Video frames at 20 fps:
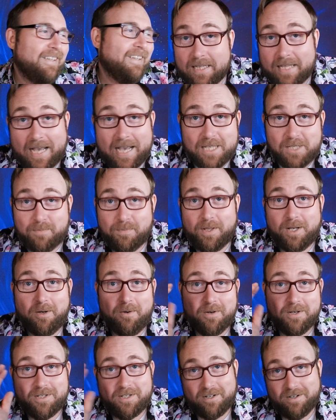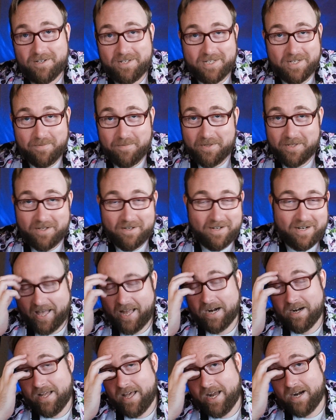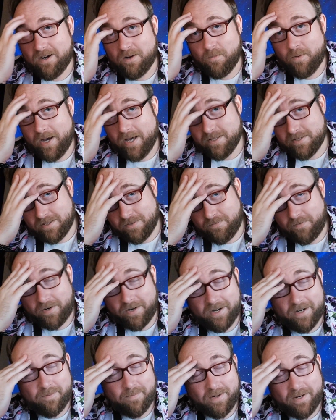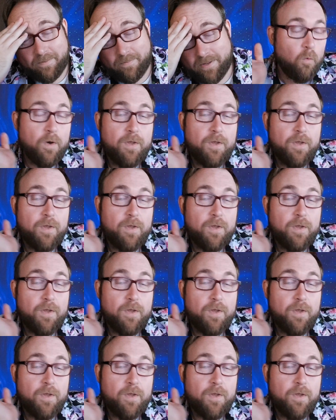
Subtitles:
Glass blowers are similar. I don't know why this is funny to me.